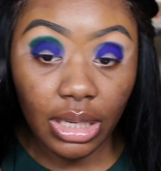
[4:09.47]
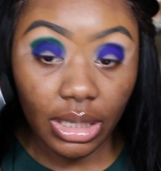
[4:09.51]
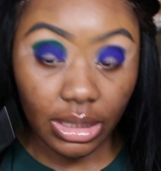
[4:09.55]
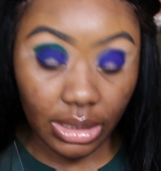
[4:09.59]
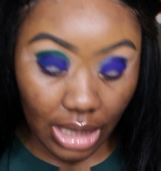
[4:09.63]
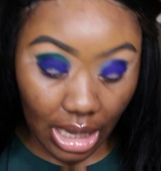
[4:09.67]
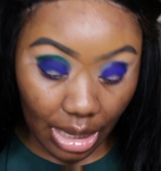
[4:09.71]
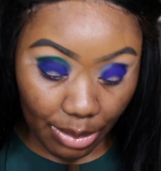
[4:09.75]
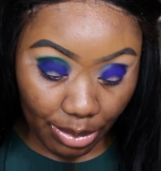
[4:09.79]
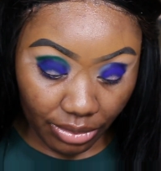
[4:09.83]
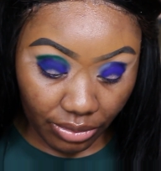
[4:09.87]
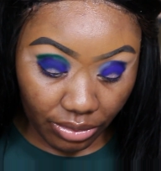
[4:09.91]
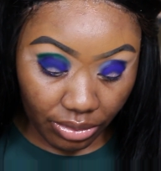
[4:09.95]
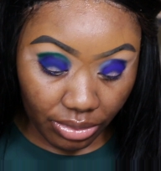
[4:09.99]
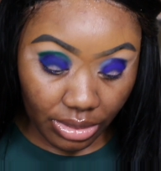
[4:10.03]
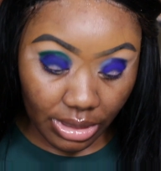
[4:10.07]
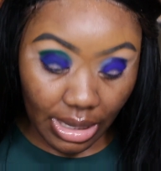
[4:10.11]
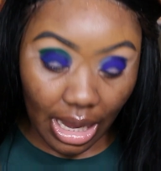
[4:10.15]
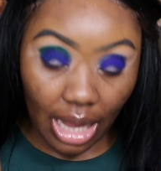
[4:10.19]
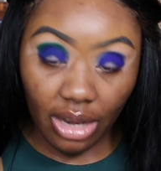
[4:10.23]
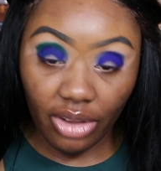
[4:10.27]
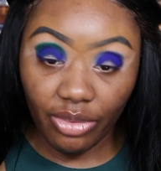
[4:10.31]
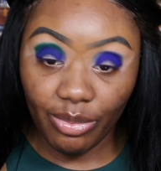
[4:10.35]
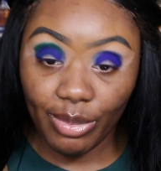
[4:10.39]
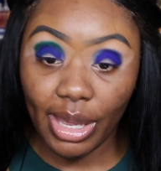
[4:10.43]
type of
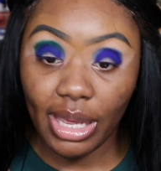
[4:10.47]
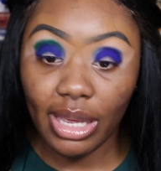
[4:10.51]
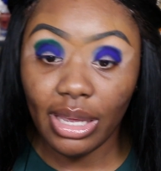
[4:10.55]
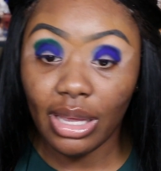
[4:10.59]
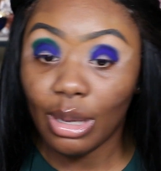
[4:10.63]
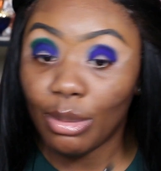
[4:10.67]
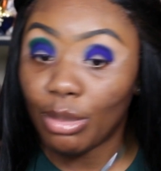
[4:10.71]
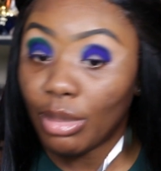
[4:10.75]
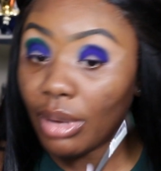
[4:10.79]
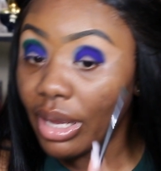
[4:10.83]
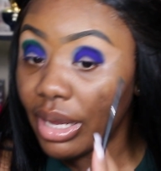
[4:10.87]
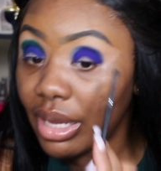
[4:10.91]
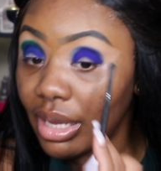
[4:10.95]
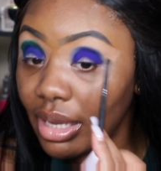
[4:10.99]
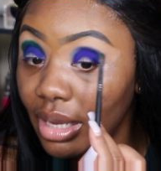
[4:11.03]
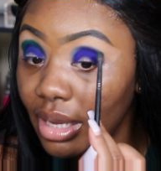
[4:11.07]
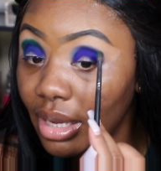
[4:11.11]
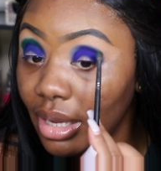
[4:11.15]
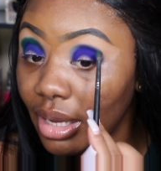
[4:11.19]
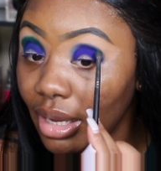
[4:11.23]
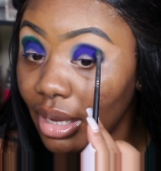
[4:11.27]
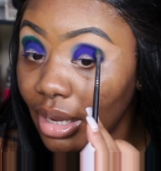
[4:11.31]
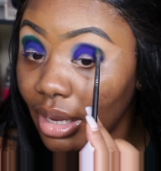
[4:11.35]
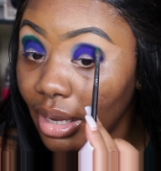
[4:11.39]
style of makeup, like.